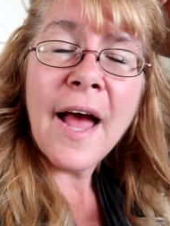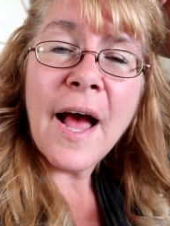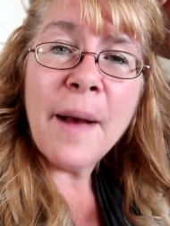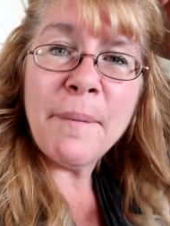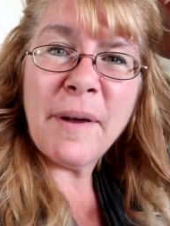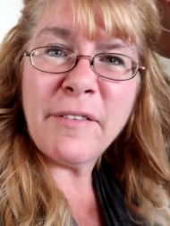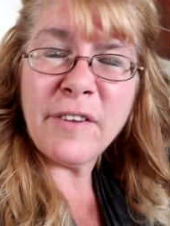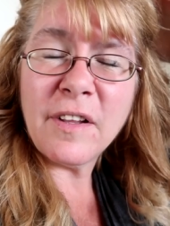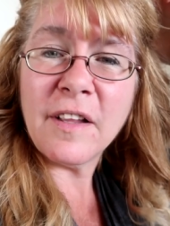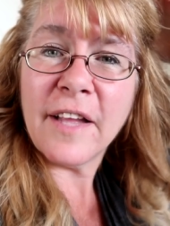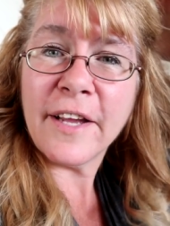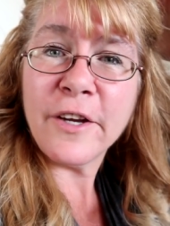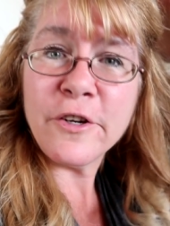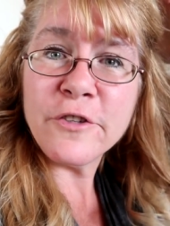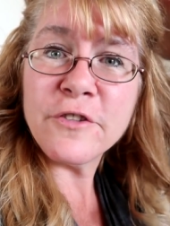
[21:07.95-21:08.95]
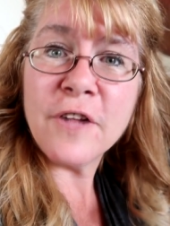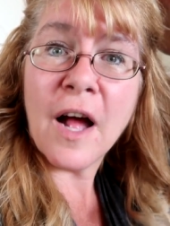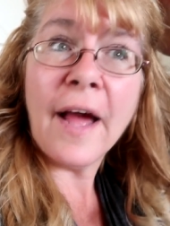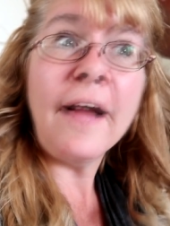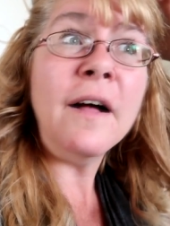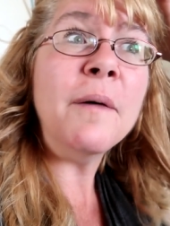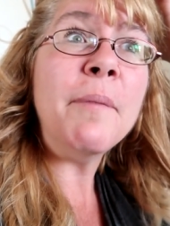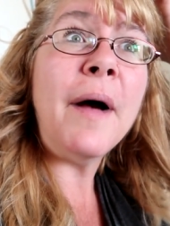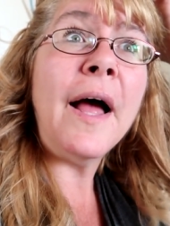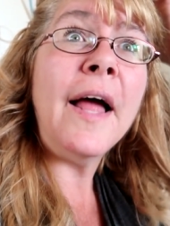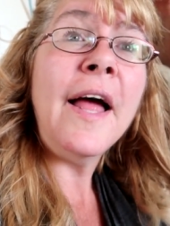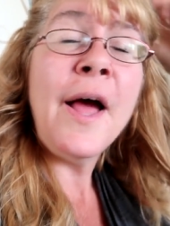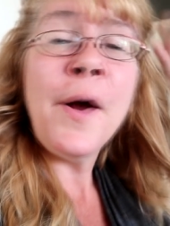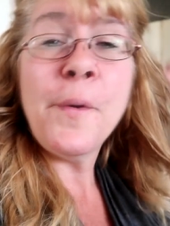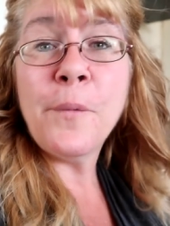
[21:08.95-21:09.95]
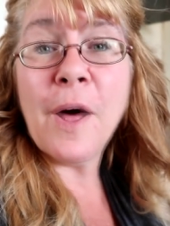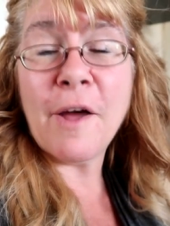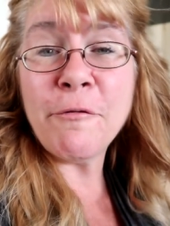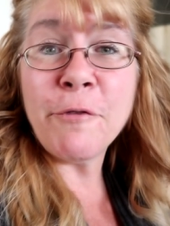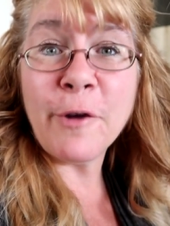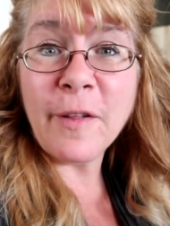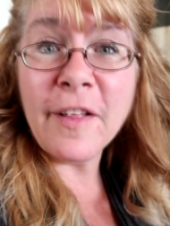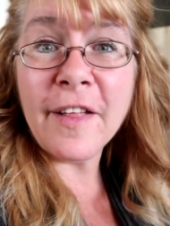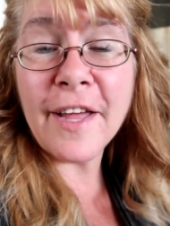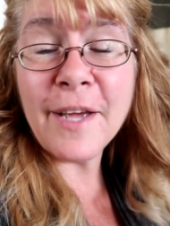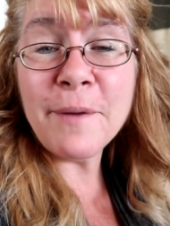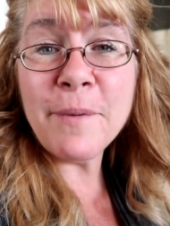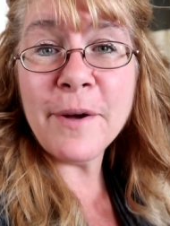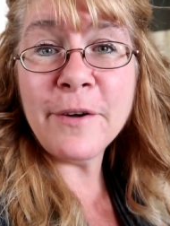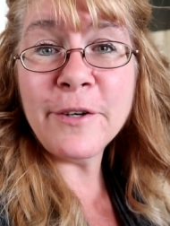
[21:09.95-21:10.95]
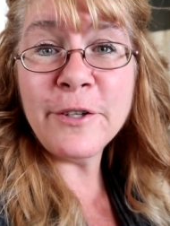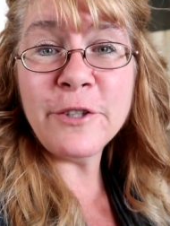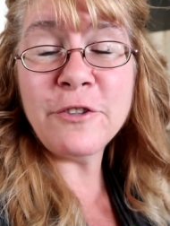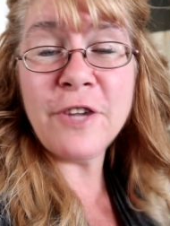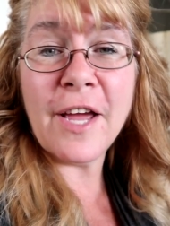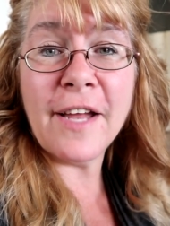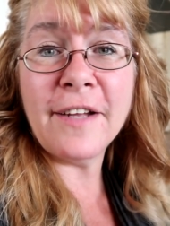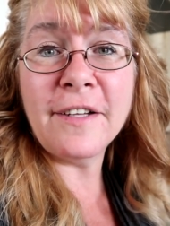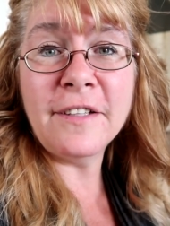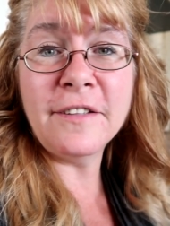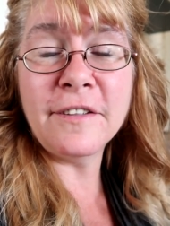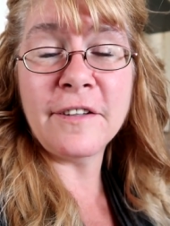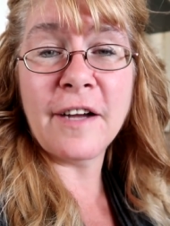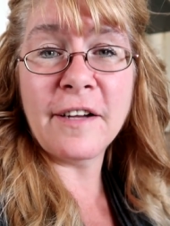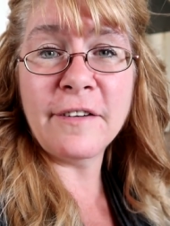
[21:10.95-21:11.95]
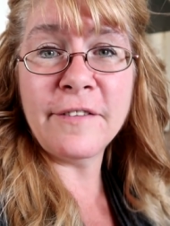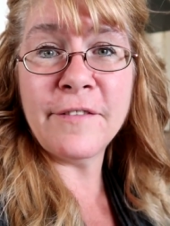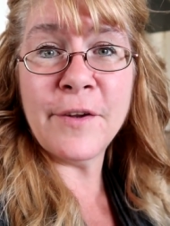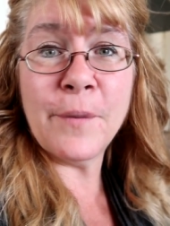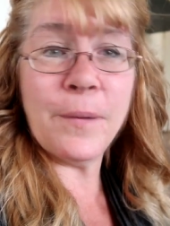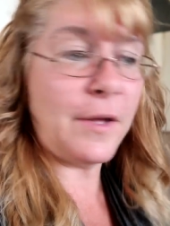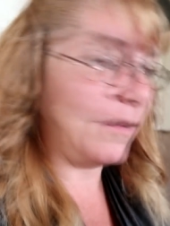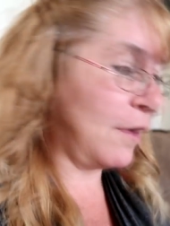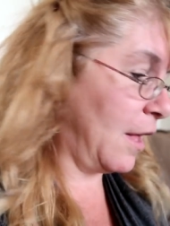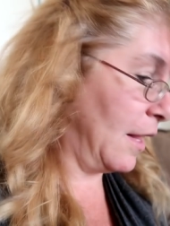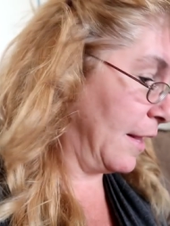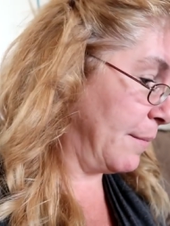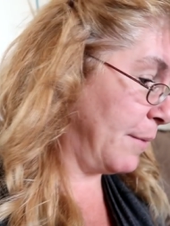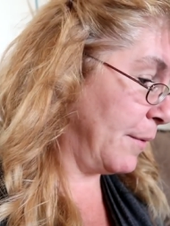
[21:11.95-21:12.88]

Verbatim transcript: Um, I really like her style, but what I really like about her channel, or I don't even know what you call it,